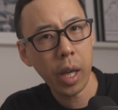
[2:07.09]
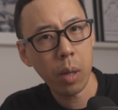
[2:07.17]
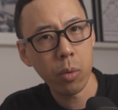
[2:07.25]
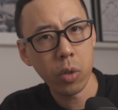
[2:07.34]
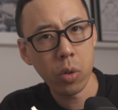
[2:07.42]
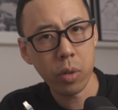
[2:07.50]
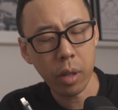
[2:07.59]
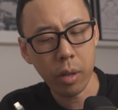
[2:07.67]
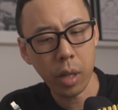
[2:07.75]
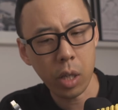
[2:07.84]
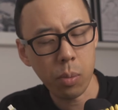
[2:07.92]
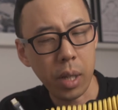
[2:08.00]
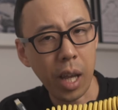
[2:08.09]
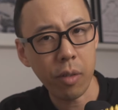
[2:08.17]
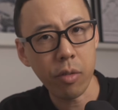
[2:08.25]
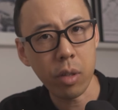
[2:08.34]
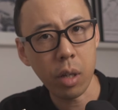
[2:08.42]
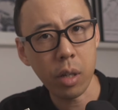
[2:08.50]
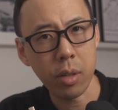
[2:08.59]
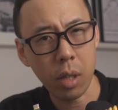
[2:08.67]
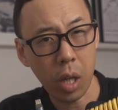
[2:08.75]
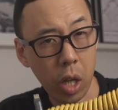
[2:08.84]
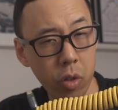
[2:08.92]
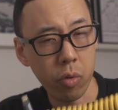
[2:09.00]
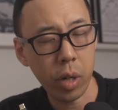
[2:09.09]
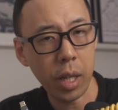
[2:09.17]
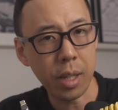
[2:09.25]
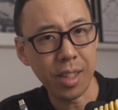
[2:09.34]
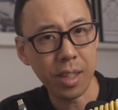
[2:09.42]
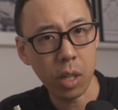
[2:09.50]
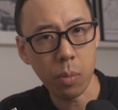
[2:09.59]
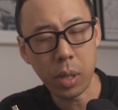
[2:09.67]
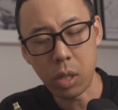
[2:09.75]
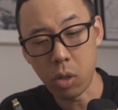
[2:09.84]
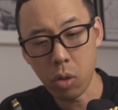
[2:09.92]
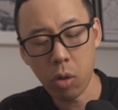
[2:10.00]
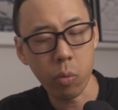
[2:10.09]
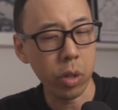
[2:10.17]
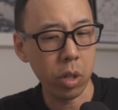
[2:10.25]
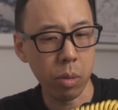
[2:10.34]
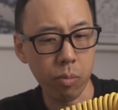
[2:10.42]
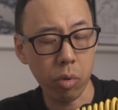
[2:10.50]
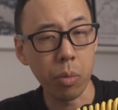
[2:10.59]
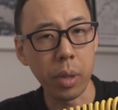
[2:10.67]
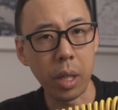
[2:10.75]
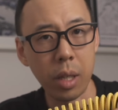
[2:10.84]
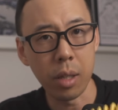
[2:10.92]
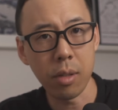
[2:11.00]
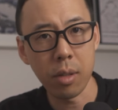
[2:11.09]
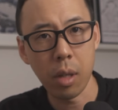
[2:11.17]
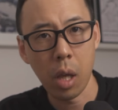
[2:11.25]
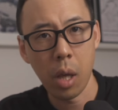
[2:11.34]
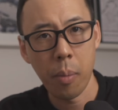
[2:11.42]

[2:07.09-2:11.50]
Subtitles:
cable use, I think, has been advertised at 180 centimeters long, which it probably is.